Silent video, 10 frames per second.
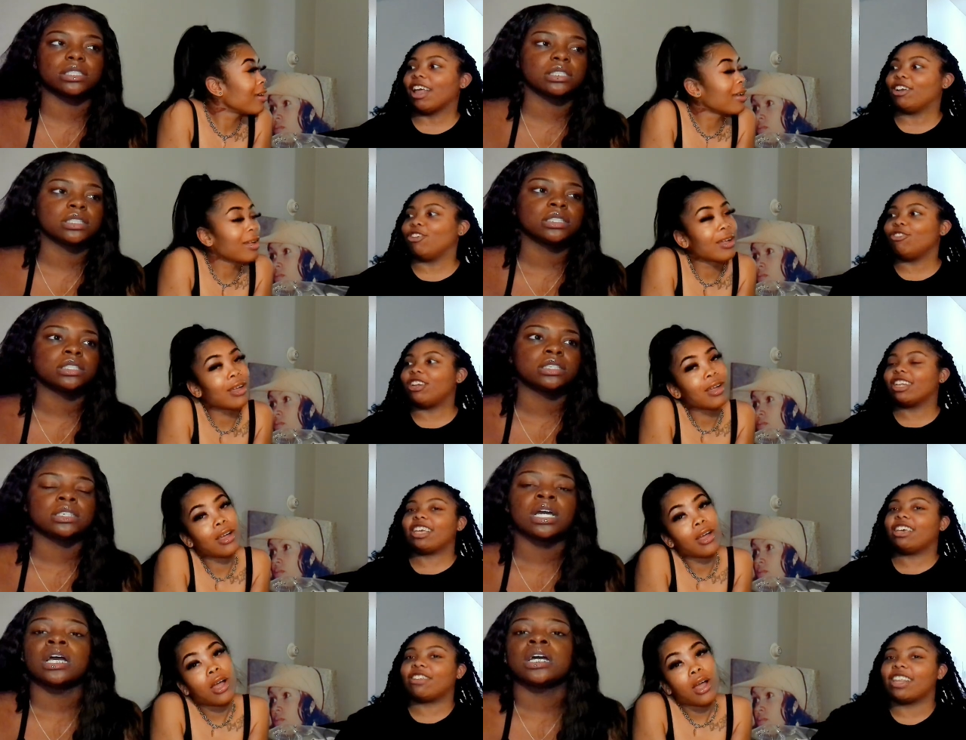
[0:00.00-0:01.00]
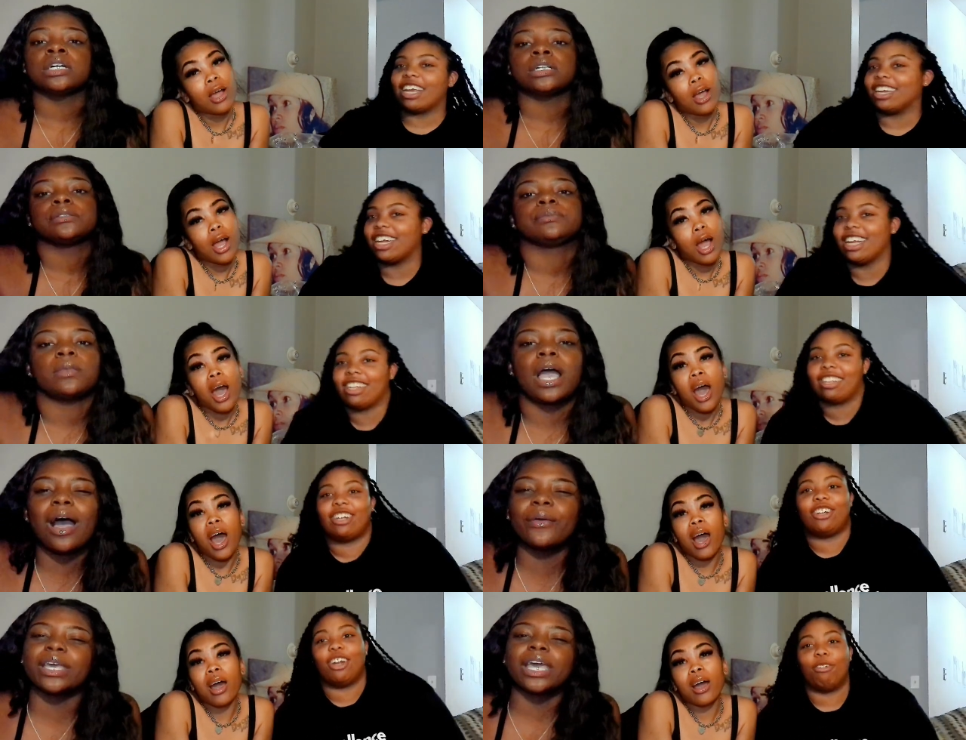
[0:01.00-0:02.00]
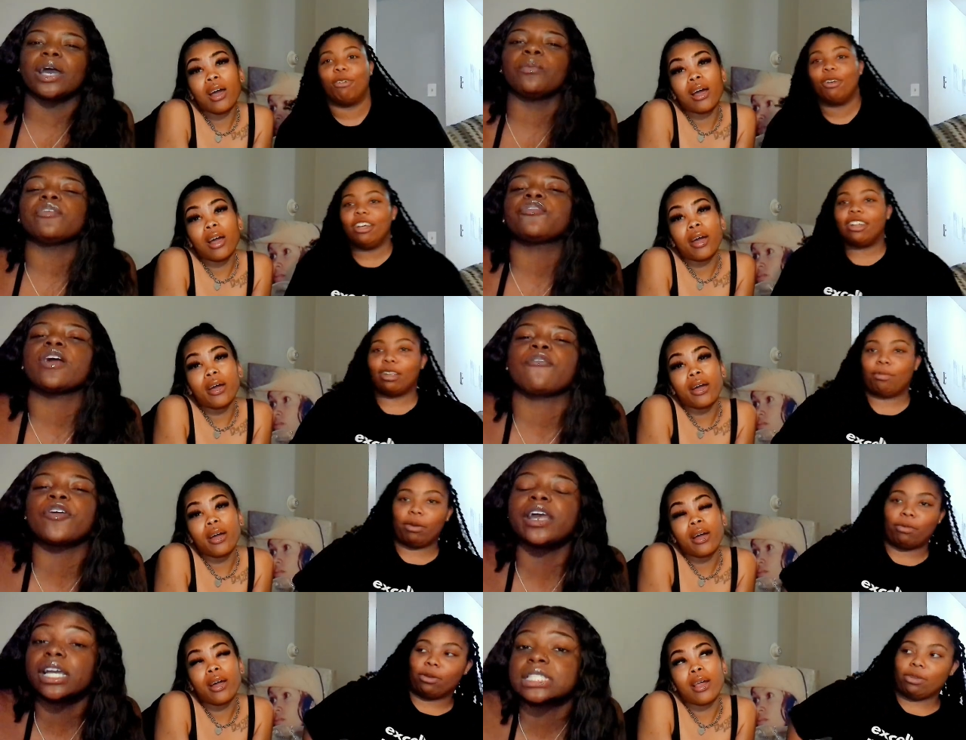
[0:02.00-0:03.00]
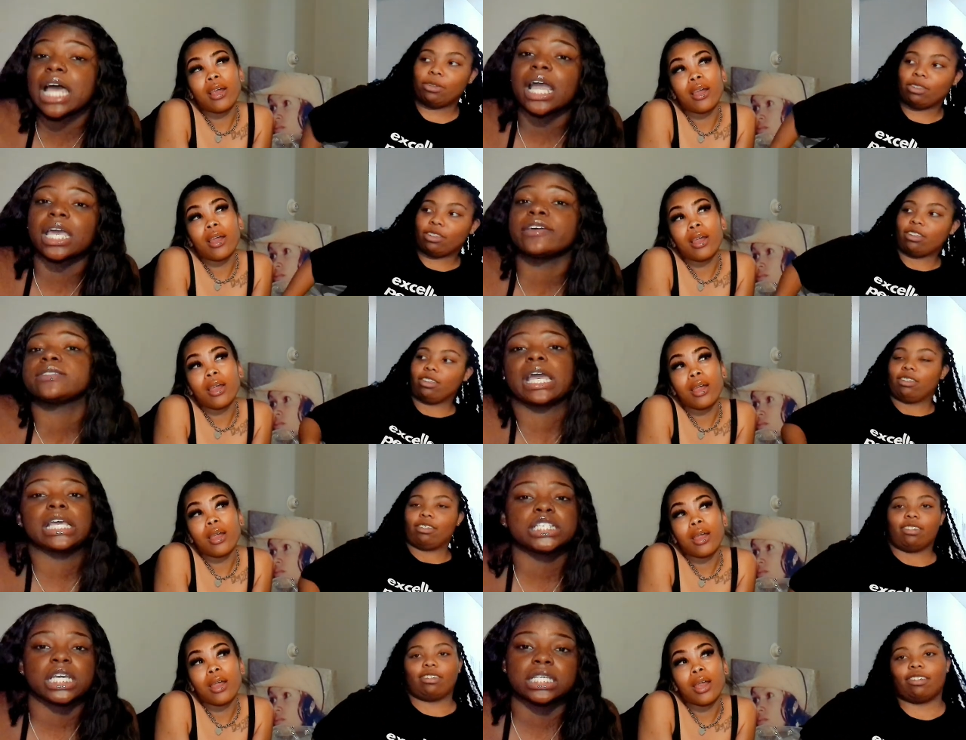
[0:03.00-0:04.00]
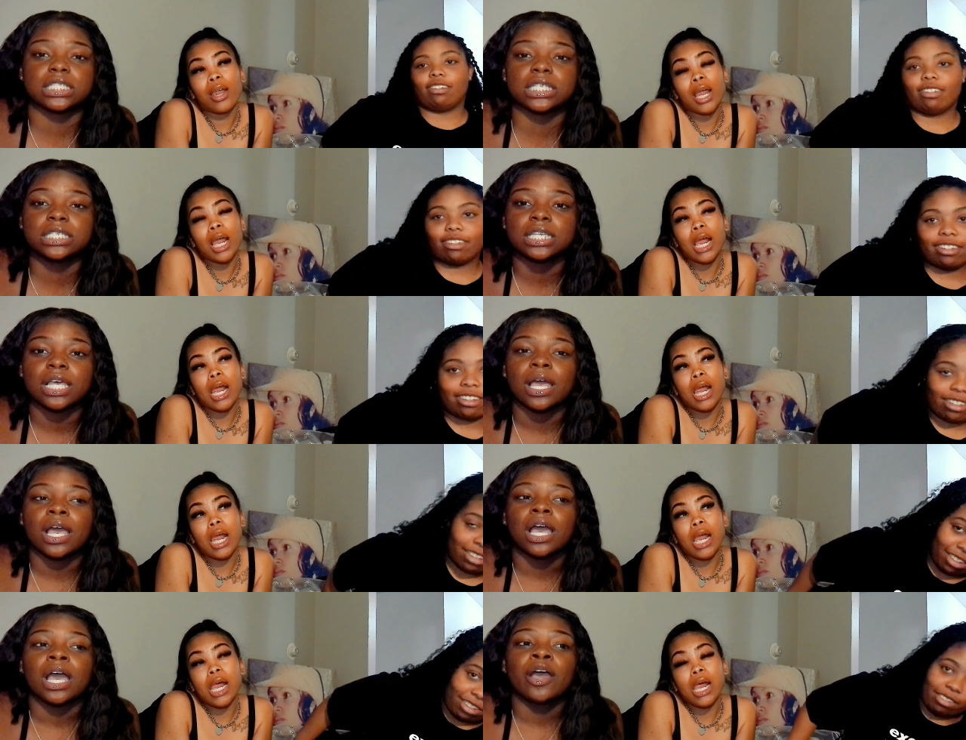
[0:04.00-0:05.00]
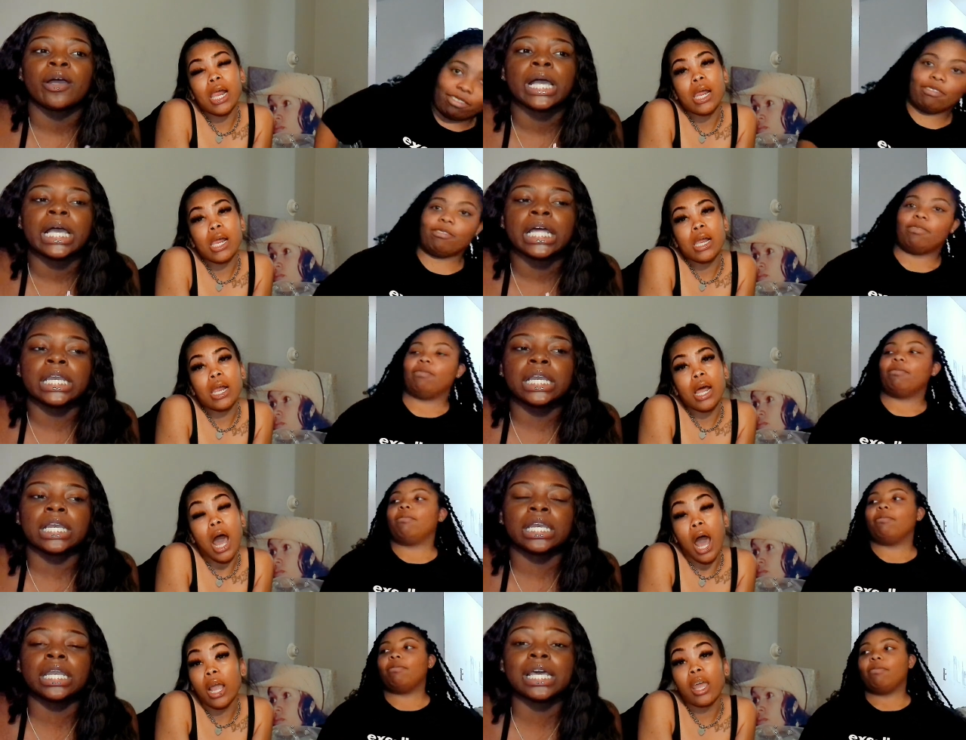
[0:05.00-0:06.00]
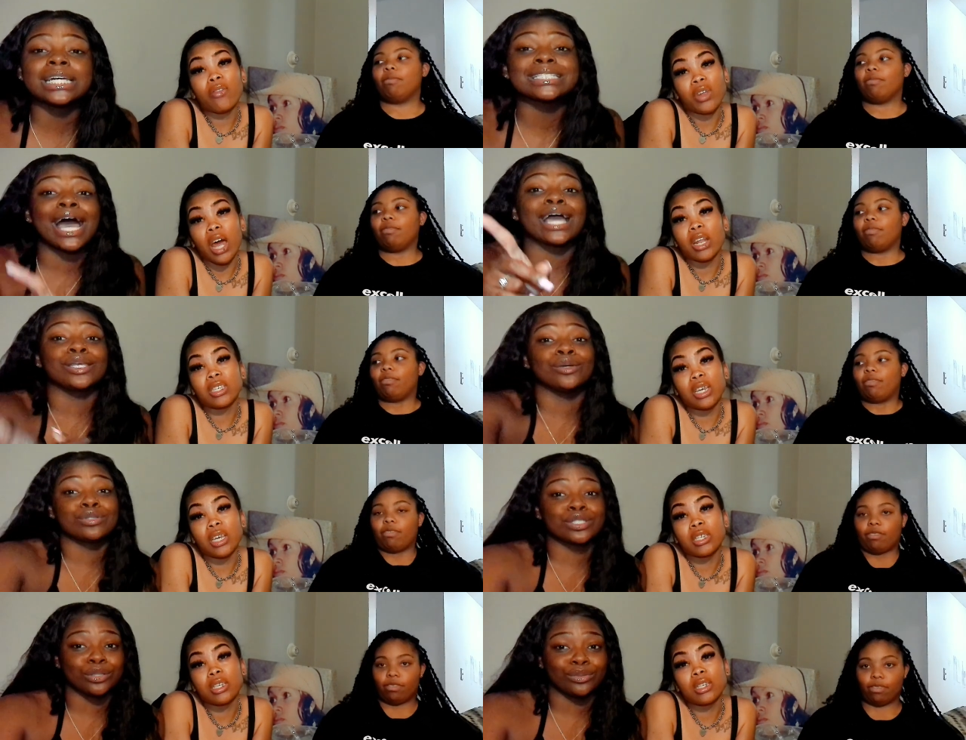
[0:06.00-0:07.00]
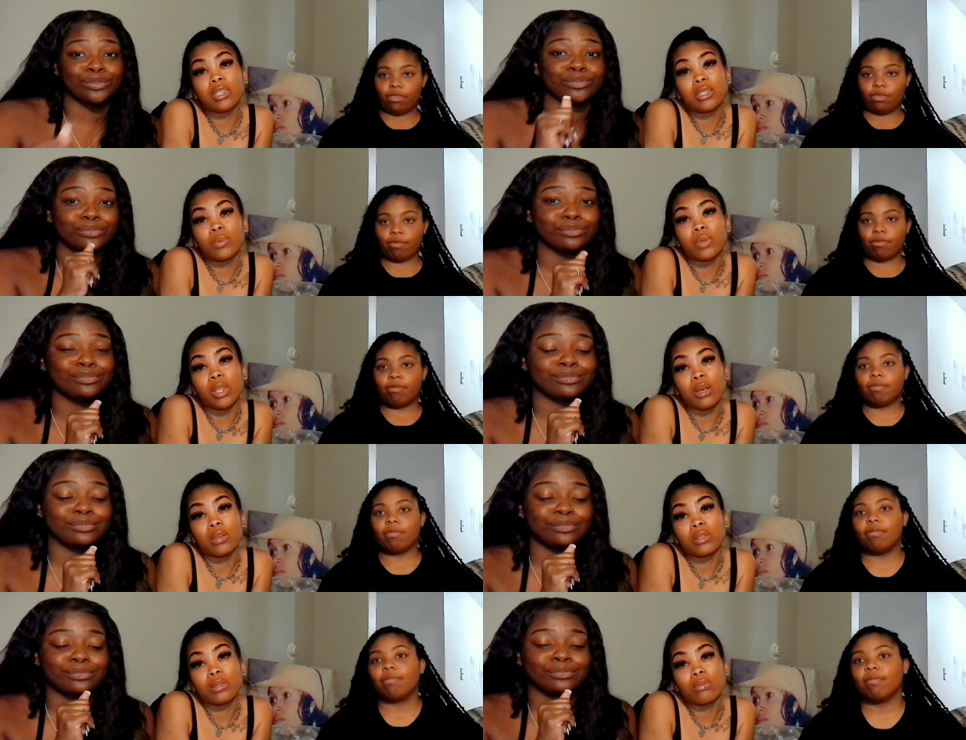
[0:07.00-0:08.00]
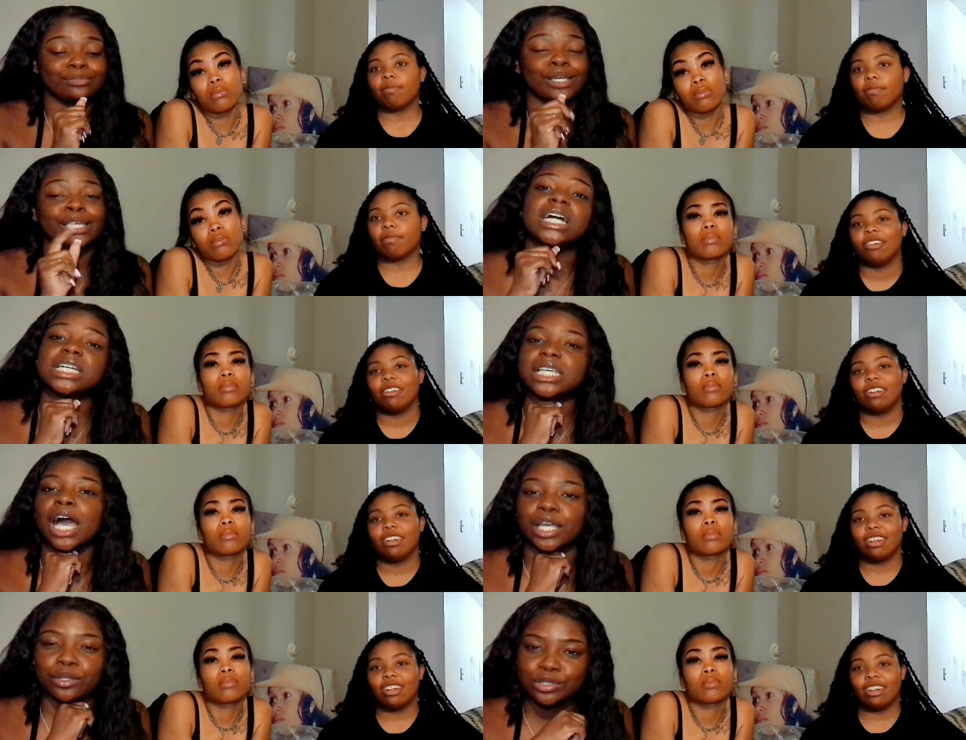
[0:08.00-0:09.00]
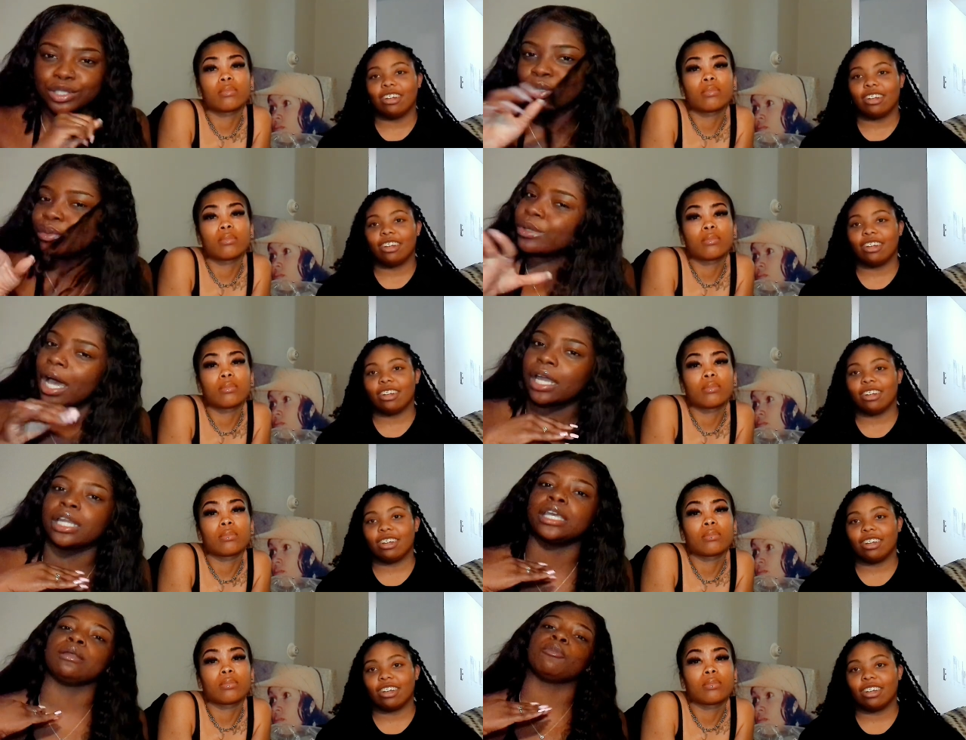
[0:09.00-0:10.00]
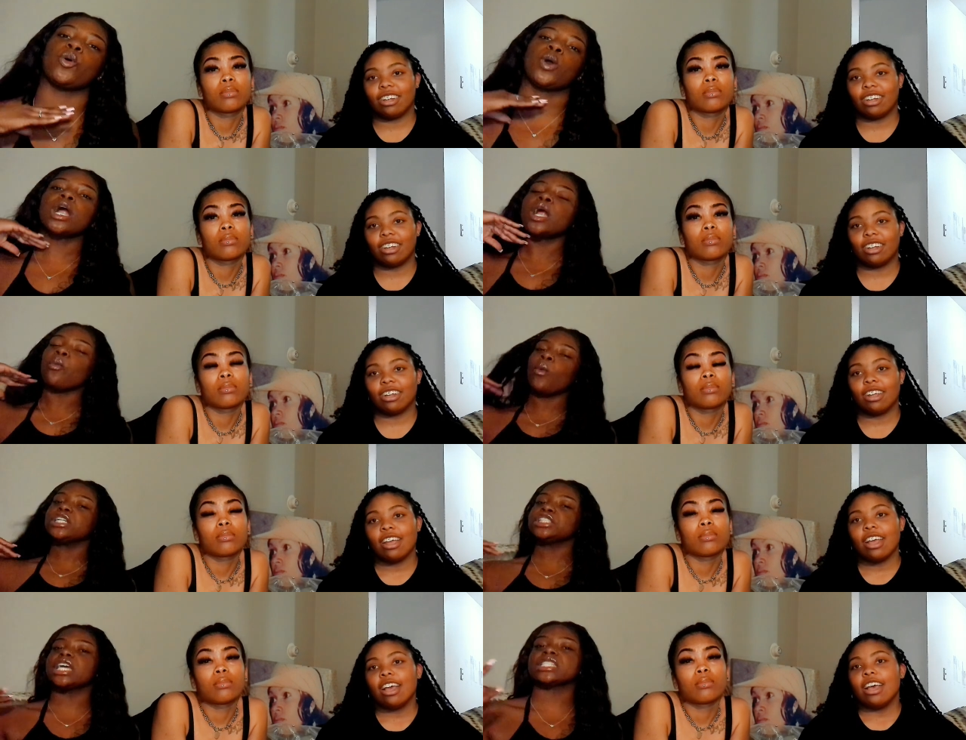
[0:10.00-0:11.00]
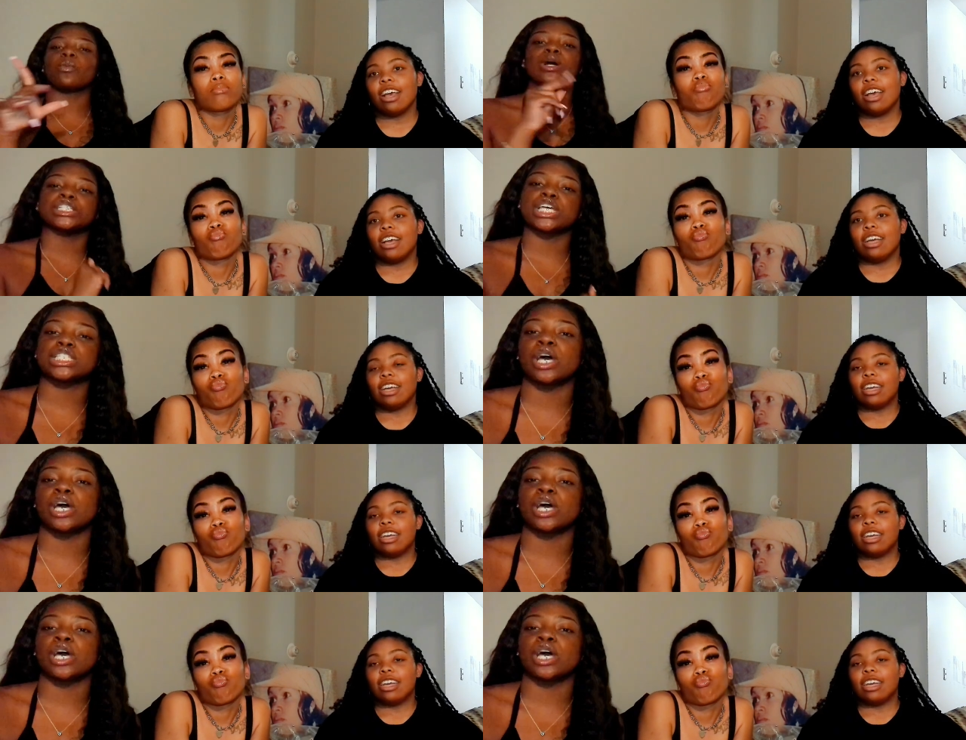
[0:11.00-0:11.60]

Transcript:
Speaker 1: Like, do you just give second chances? Oh yeah, with fr- friends, I give second chances.
Speaker 2: I niggas I used to
Speaker 1: with those two. Niggas I used to not anymore. One chance and one chance